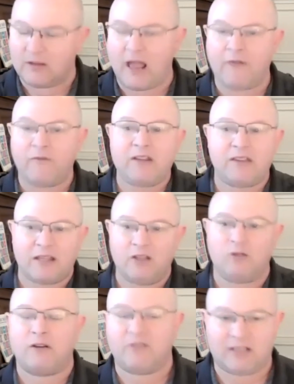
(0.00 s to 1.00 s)
everything
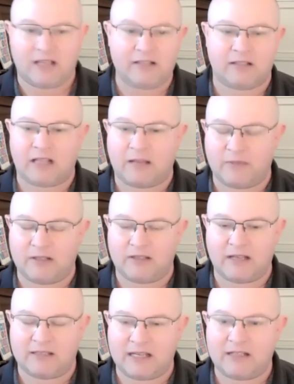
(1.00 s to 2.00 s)
you have said to them
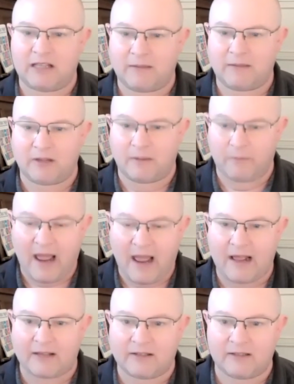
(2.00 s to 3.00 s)
and said to them in the
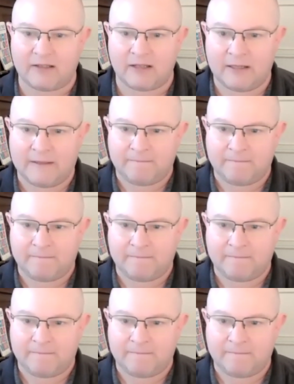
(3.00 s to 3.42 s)
past